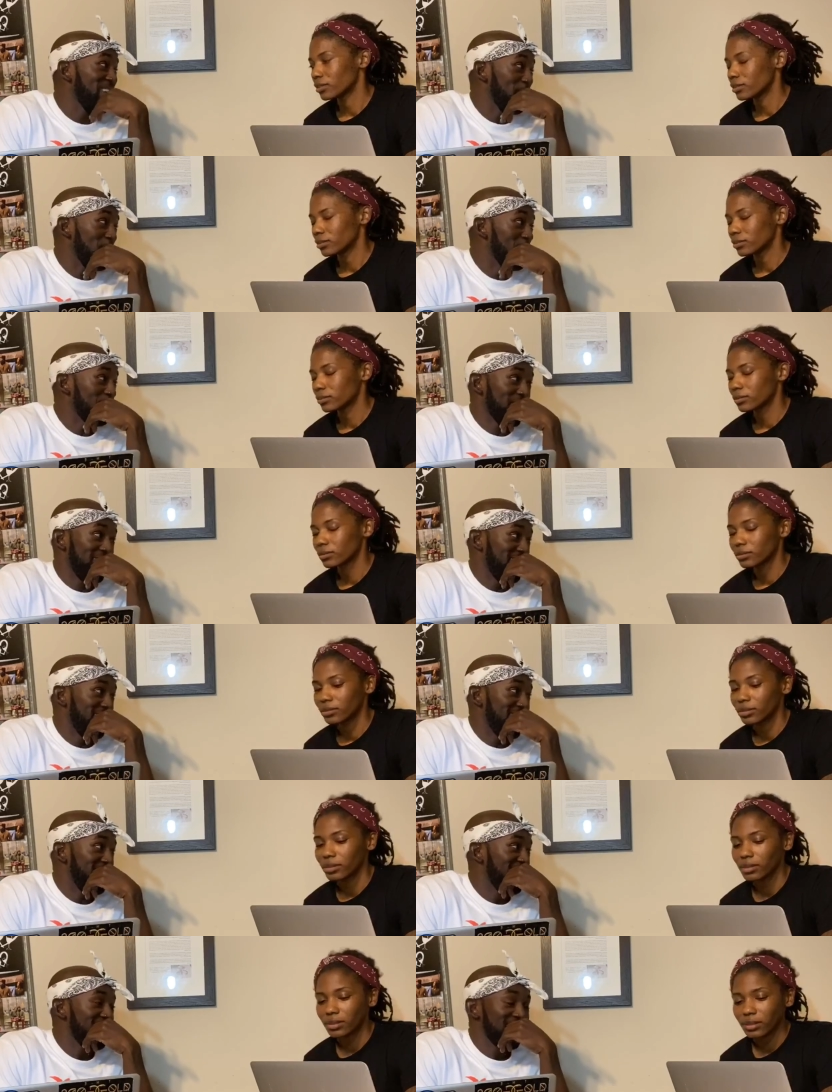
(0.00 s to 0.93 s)
Speaker 1: website again.
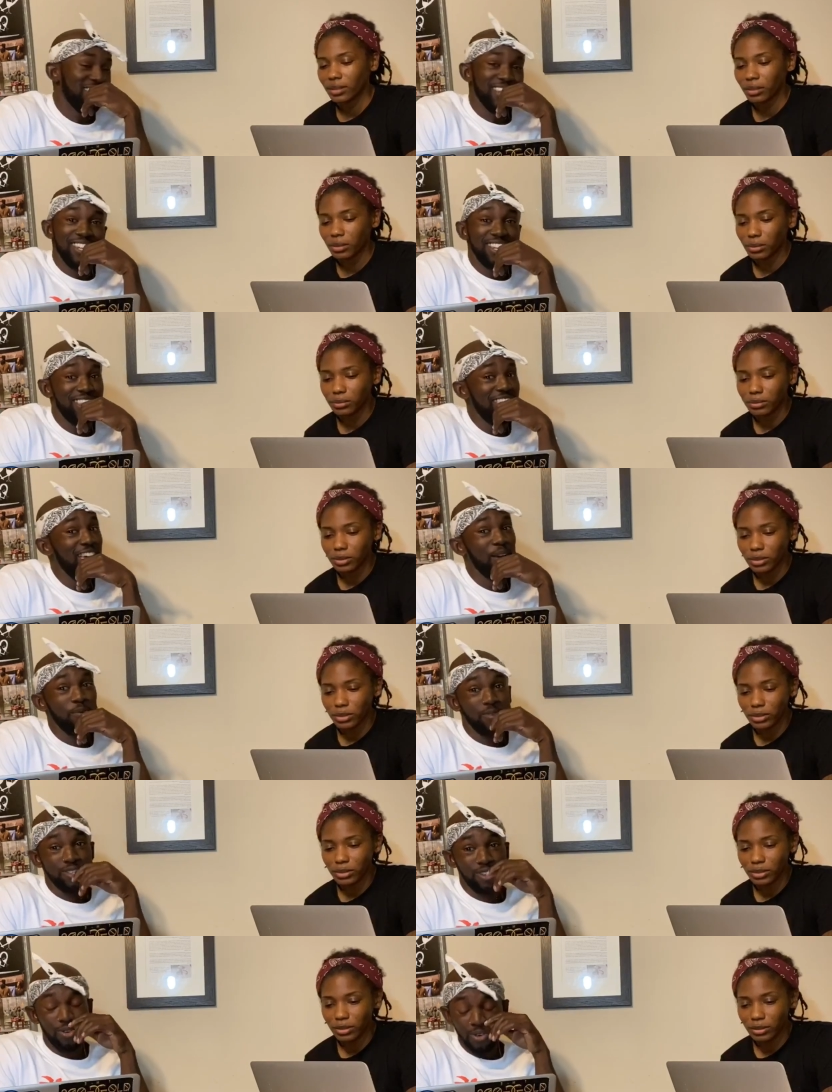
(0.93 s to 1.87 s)
Go. That was
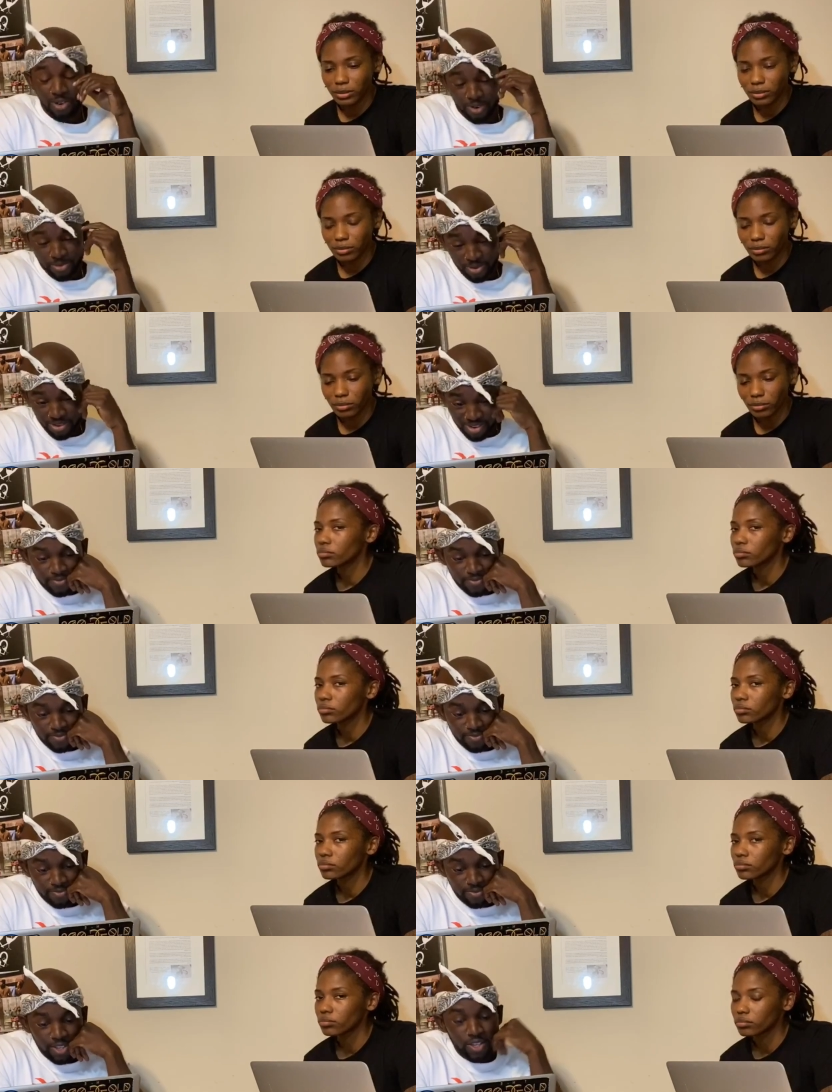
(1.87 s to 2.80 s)
horrible.
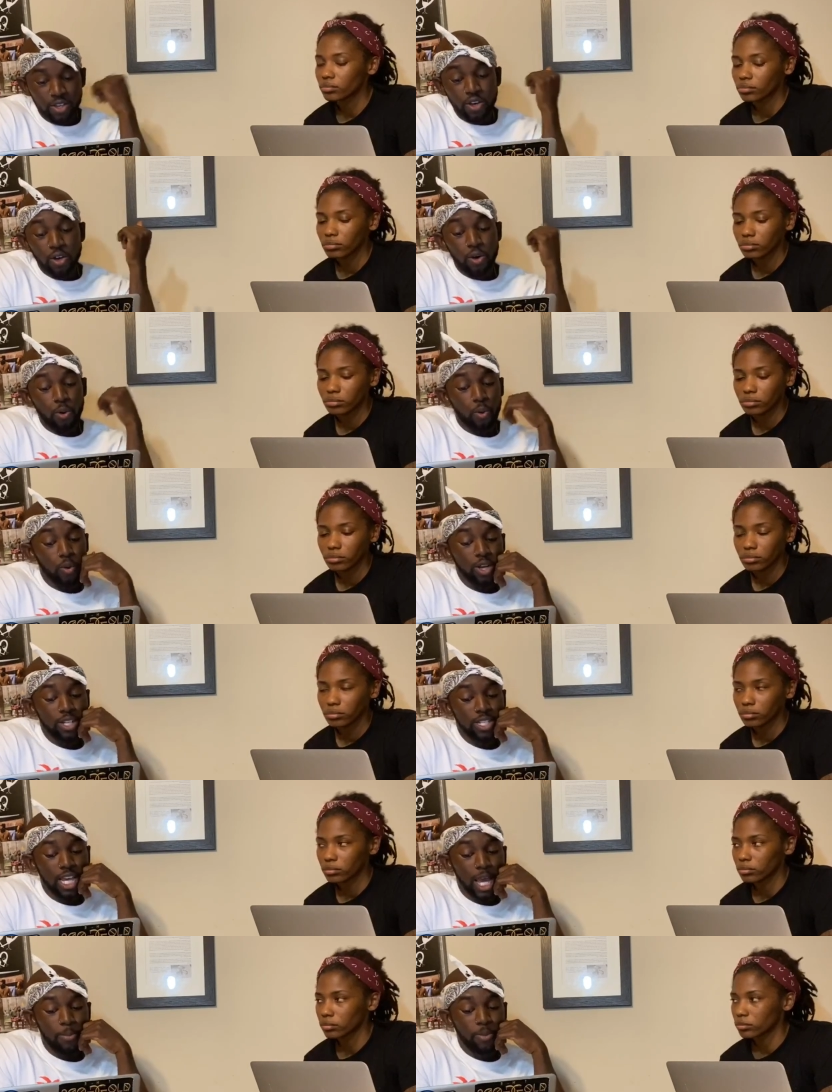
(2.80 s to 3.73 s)
What
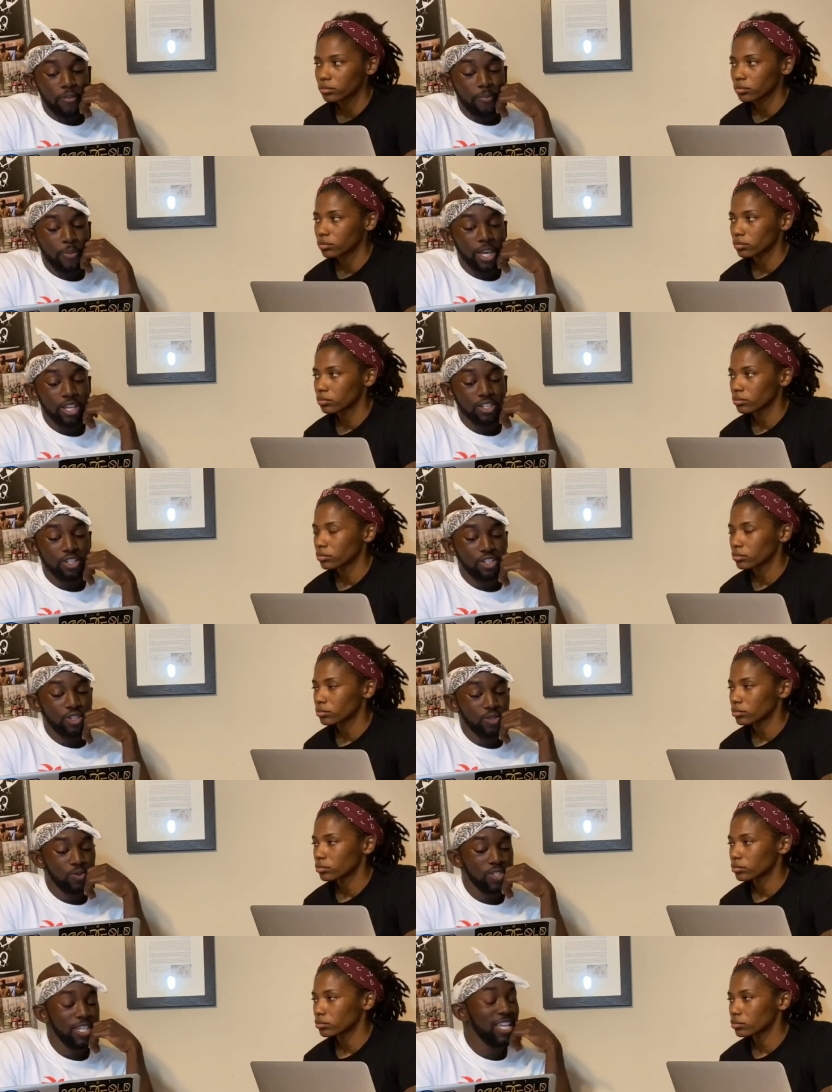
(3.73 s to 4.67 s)
type of pictures do
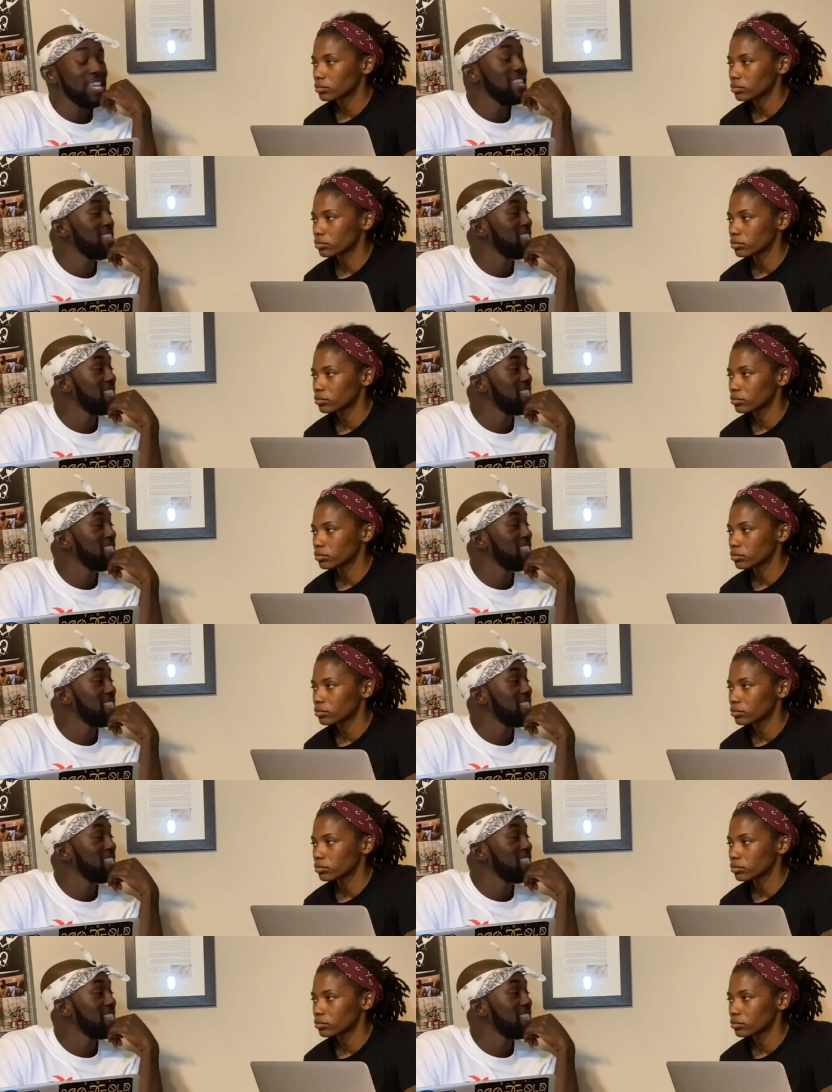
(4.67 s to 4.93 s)
teeth